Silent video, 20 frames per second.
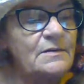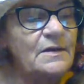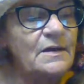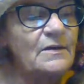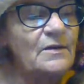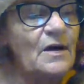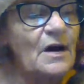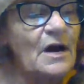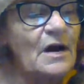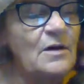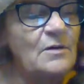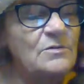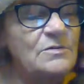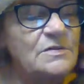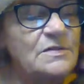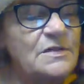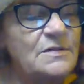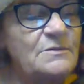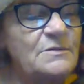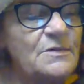They all
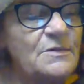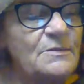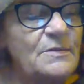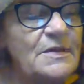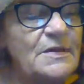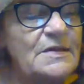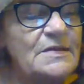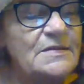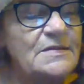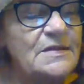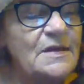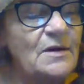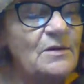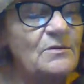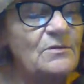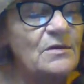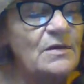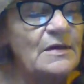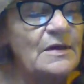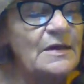seem to be so
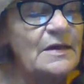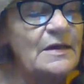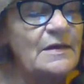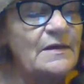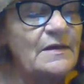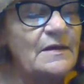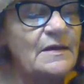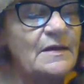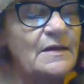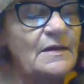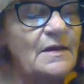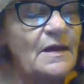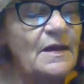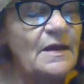lengthy